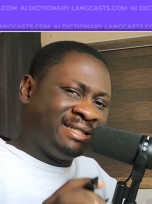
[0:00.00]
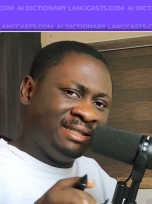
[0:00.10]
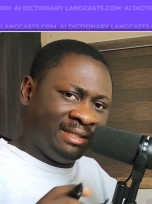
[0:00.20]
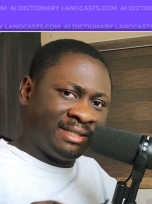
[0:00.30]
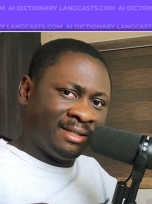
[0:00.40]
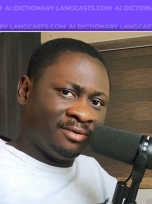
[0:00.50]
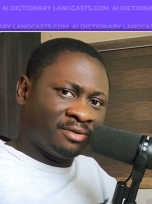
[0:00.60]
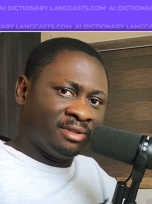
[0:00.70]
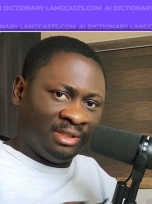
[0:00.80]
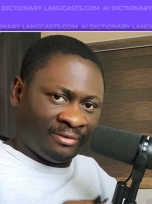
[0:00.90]

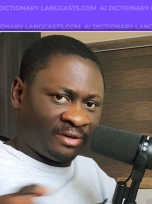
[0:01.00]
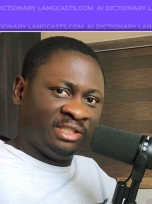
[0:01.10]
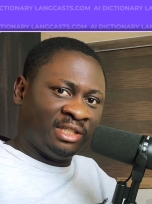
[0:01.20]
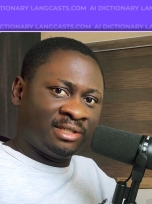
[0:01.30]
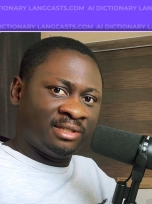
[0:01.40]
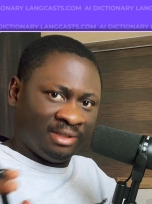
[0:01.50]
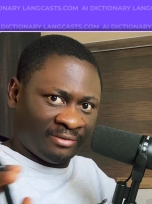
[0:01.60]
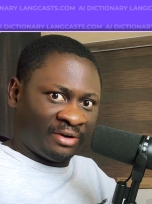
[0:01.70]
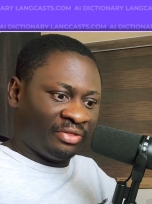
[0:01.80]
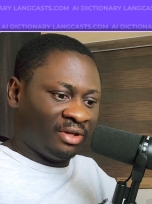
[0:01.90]
details differentiate
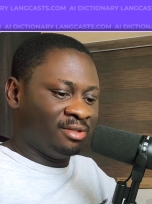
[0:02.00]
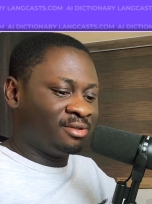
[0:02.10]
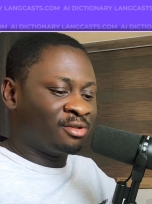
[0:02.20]
different things.